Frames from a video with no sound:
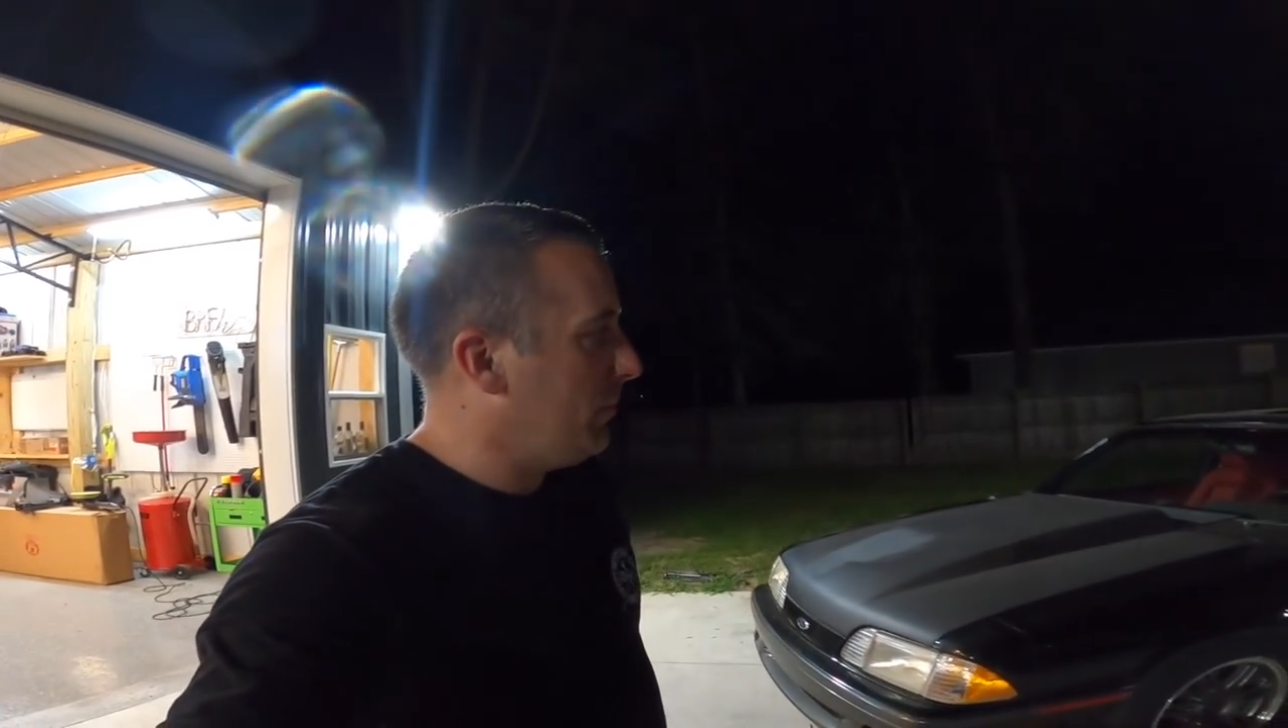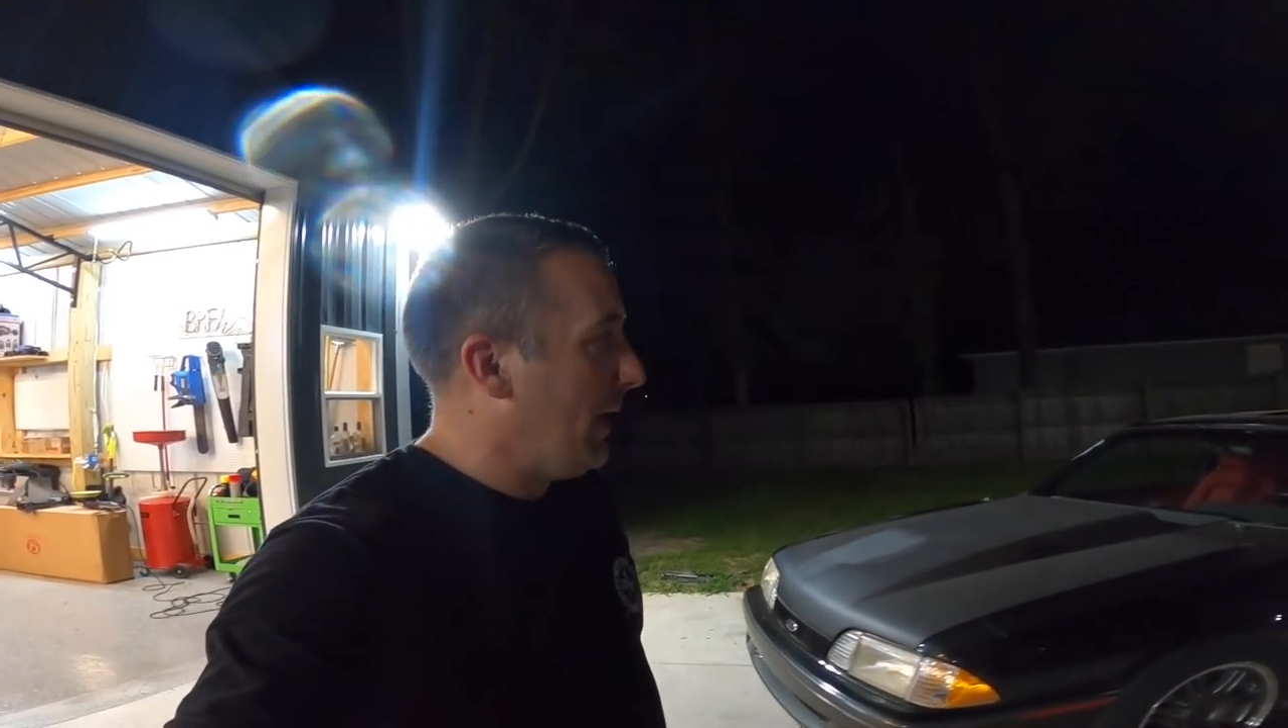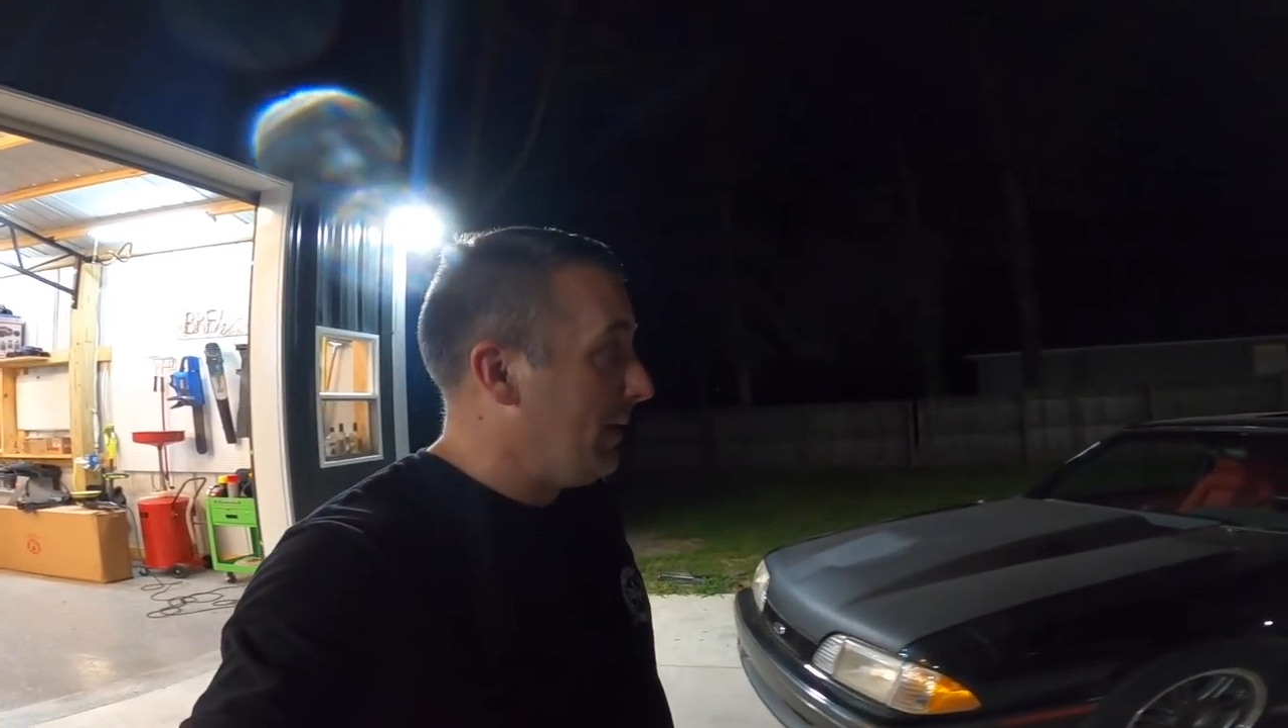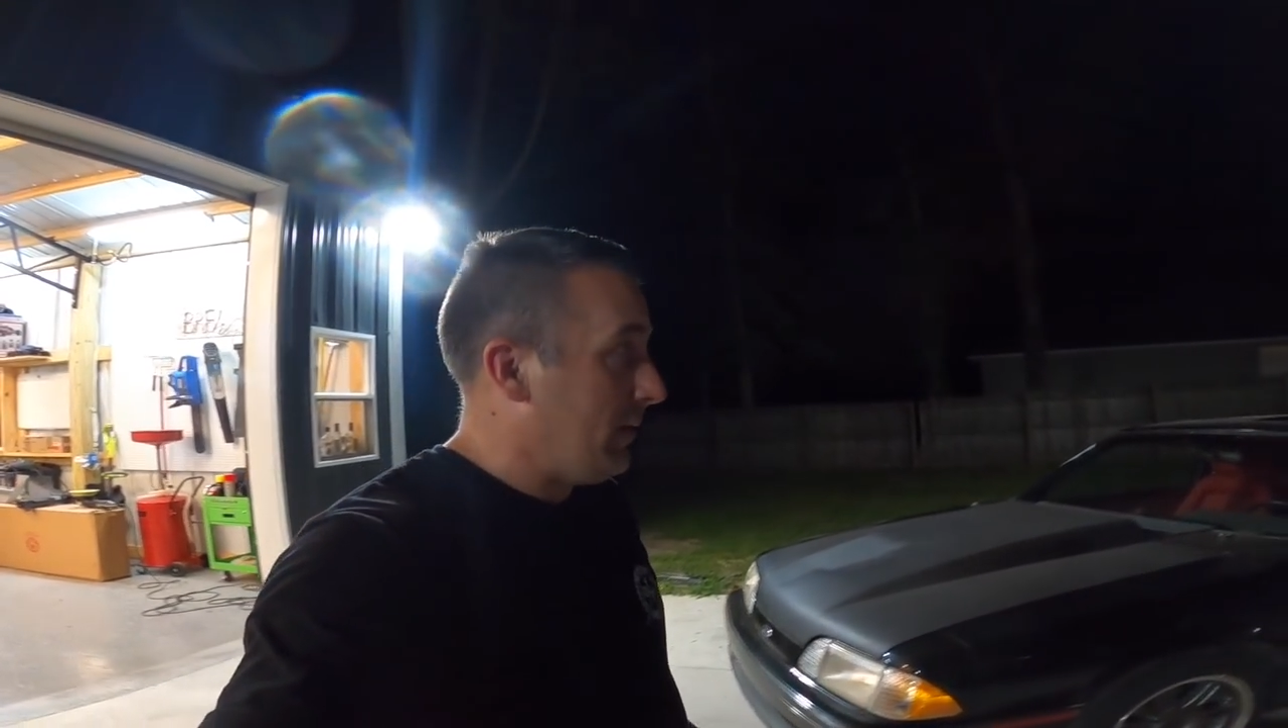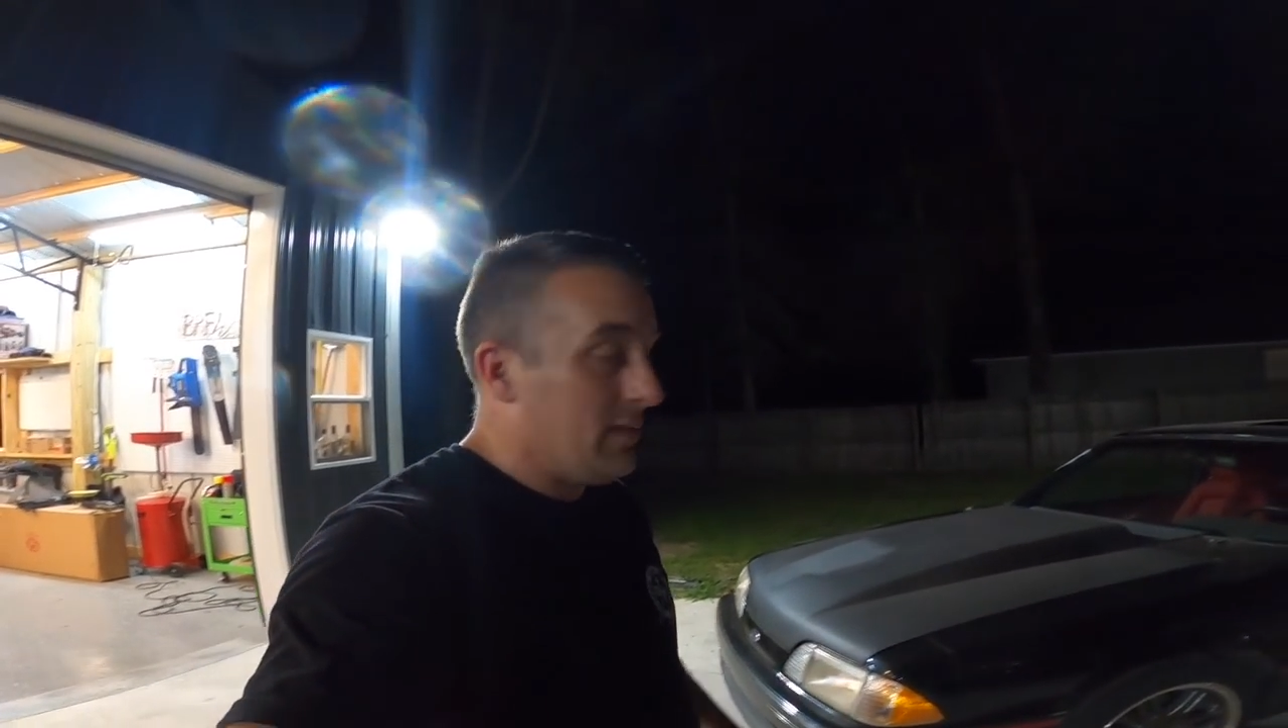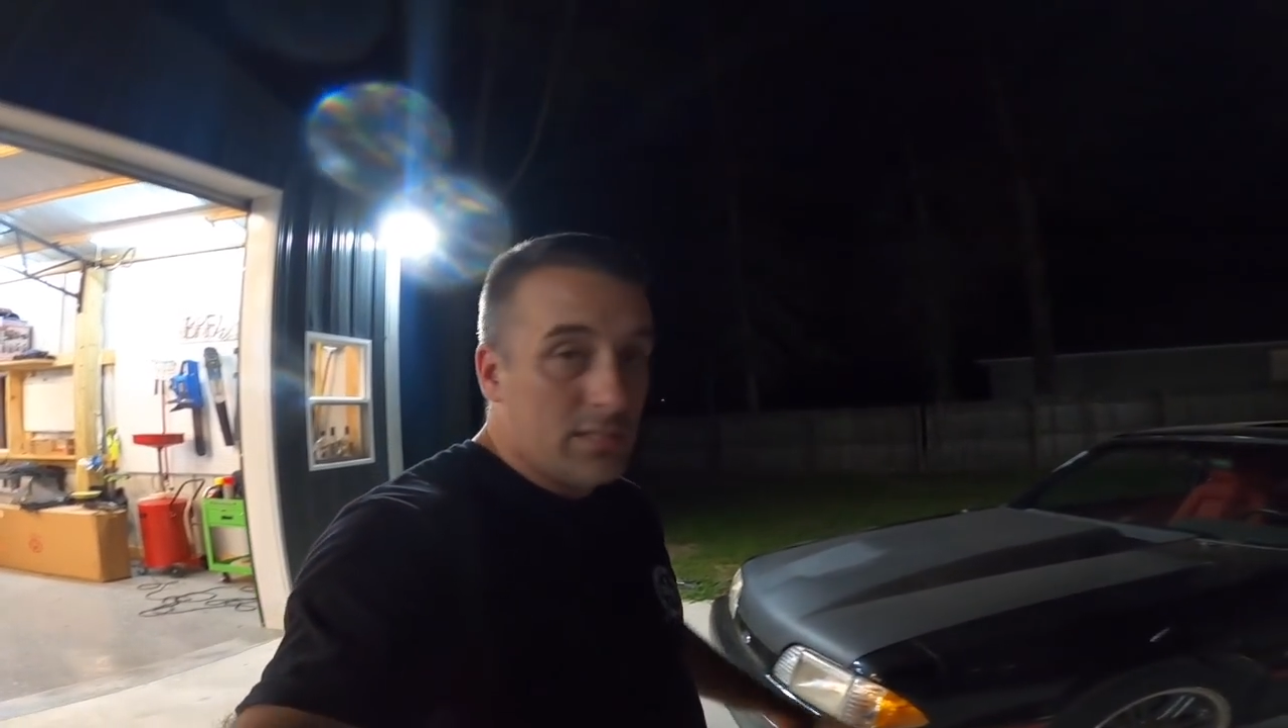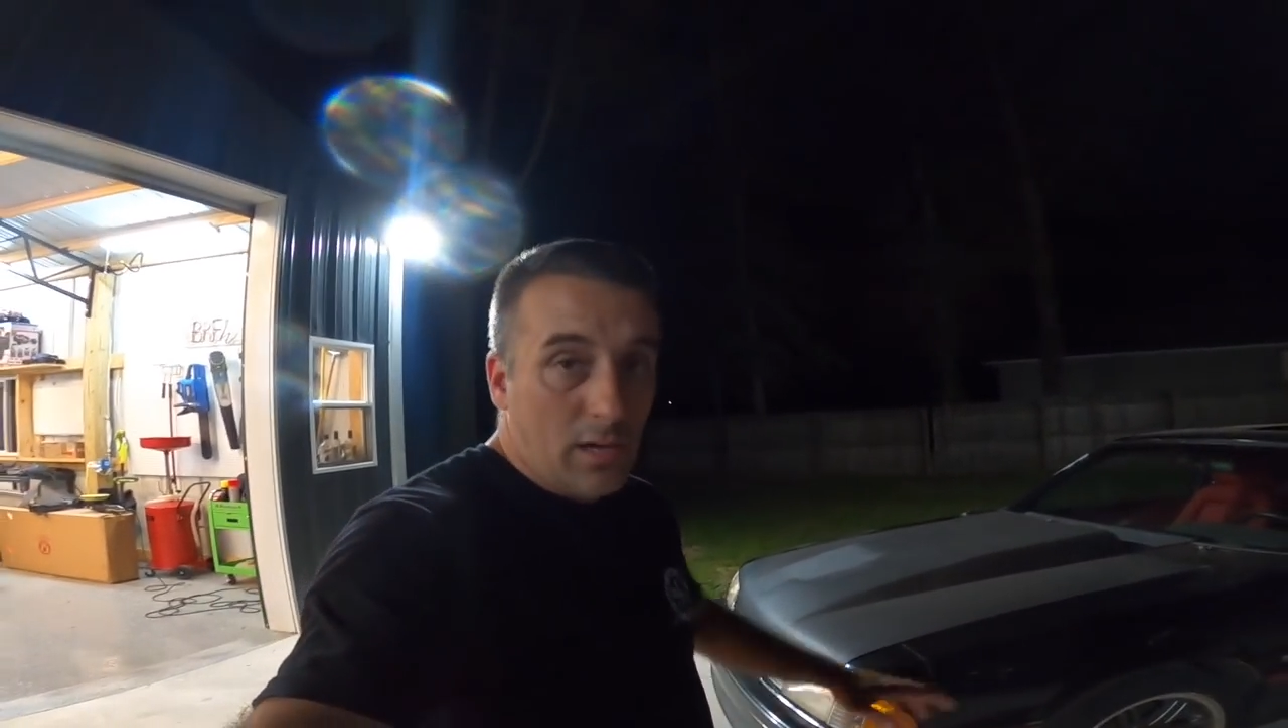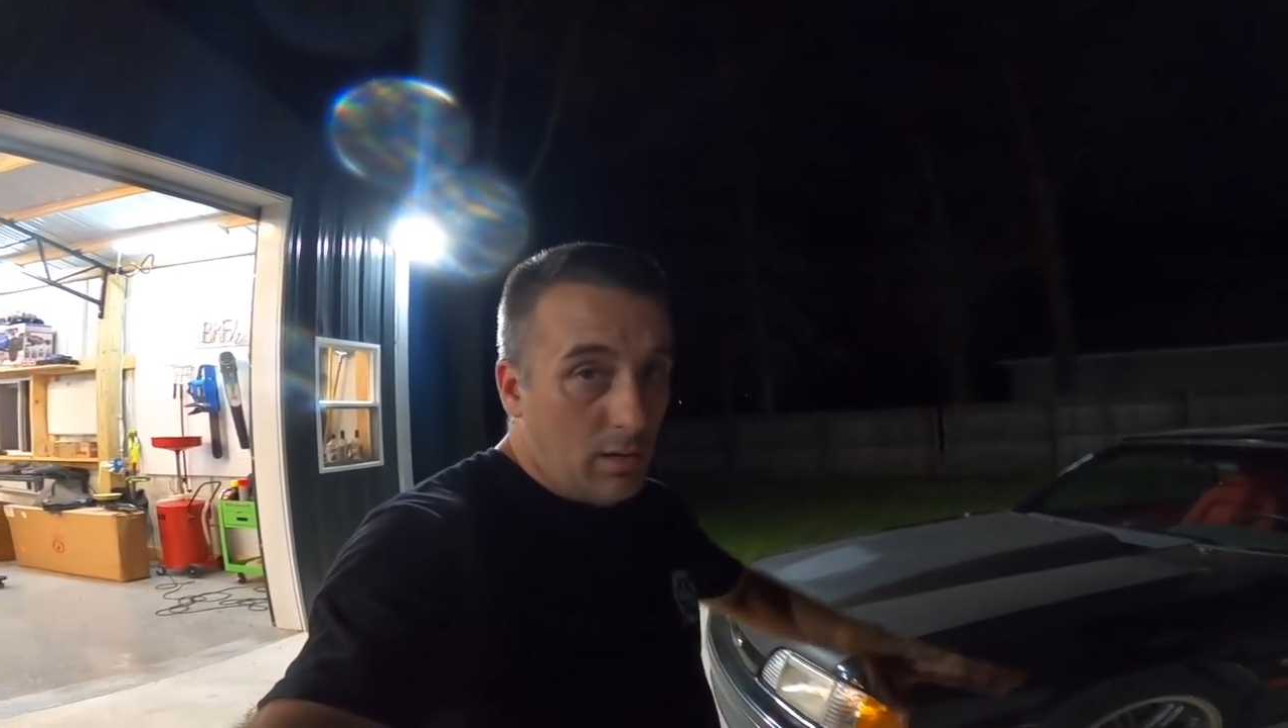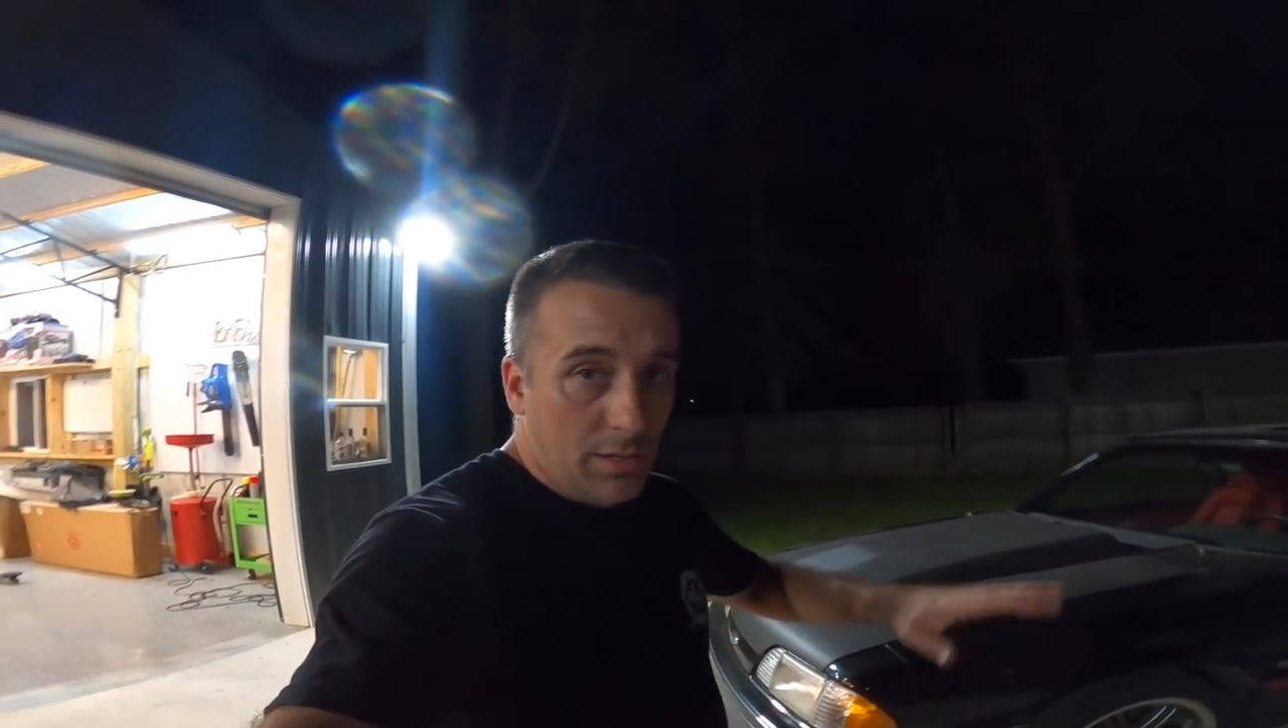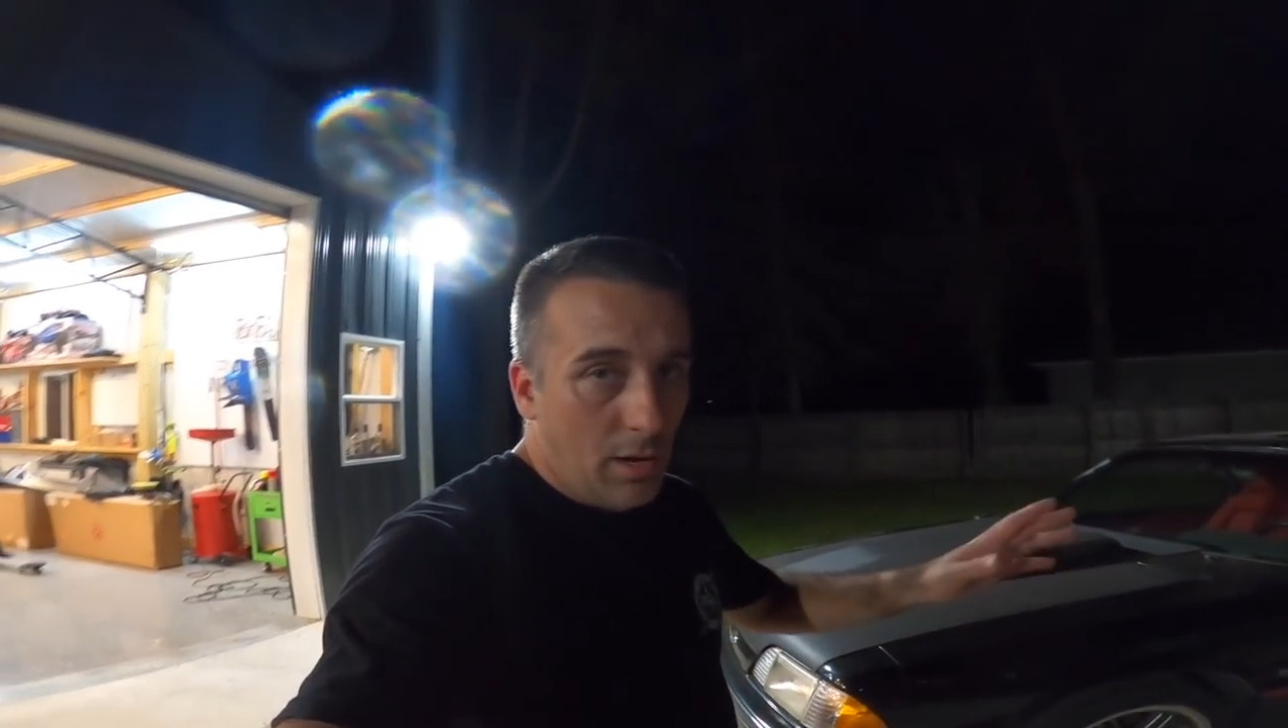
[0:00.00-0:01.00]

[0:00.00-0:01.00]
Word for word: and install it and